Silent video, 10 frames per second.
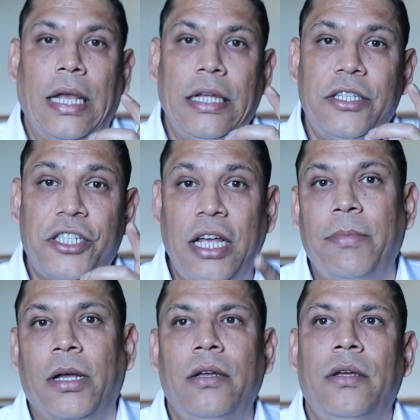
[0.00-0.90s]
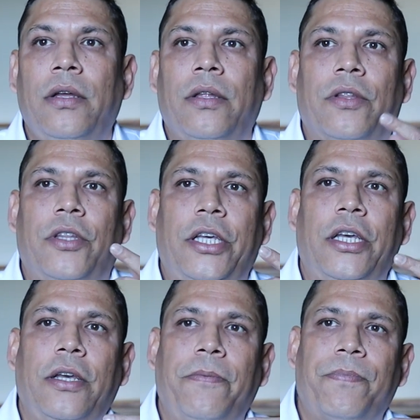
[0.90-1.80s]
In summer,
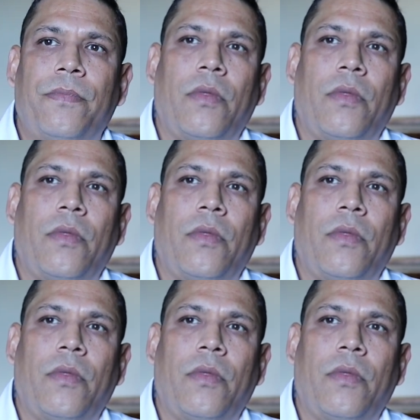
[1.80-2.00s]
the